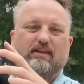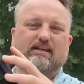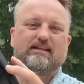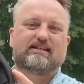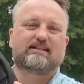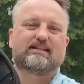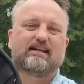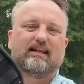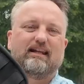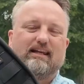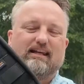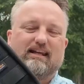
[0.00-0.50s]

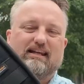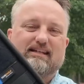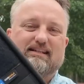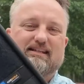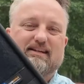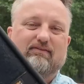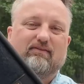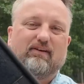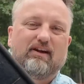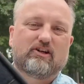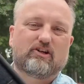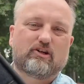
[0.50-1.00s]
this Selens
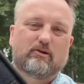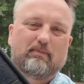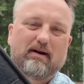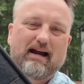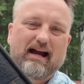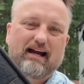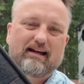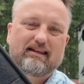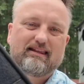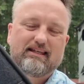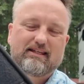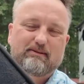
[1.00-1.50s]
Adventure
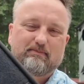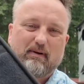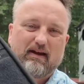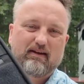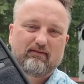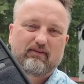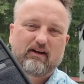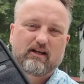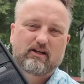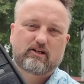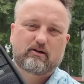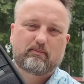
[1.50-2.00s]
Pack. This
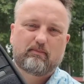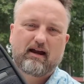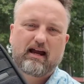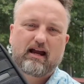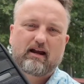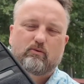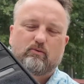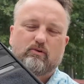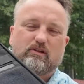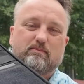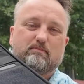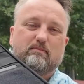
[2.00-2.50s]
Adventure
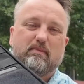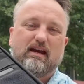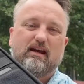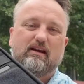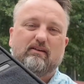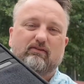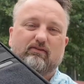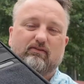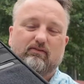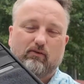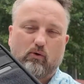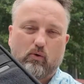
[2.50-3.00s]
Pack was
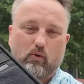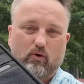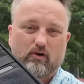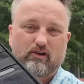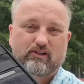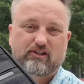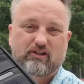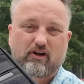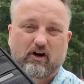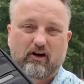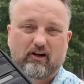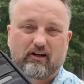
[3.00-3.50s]
made for
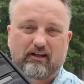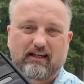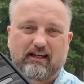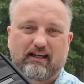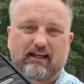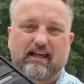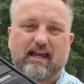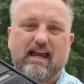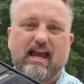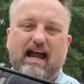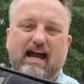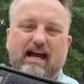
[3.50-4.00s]

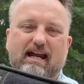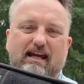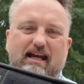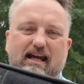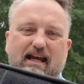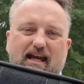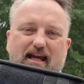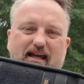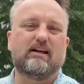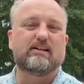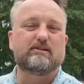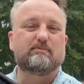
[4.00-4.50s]
Starlink, and
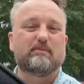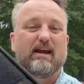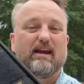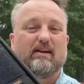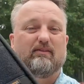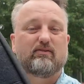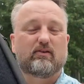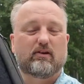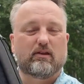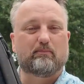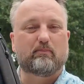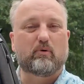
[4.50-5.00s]
it is
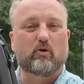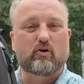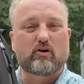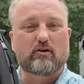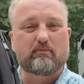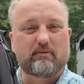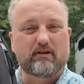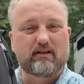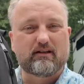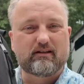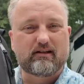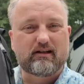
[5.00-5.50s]
made for the
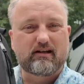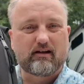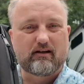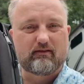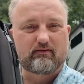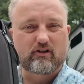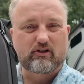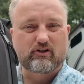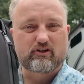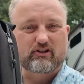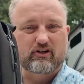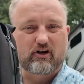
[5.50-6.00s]
portability
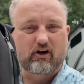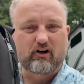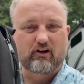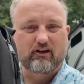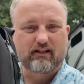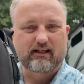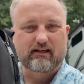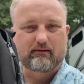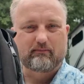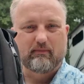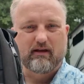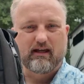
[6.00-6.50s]
of your
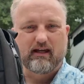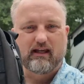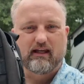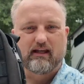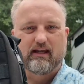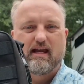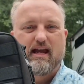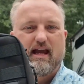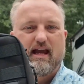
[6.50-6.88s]
Starlink Mini.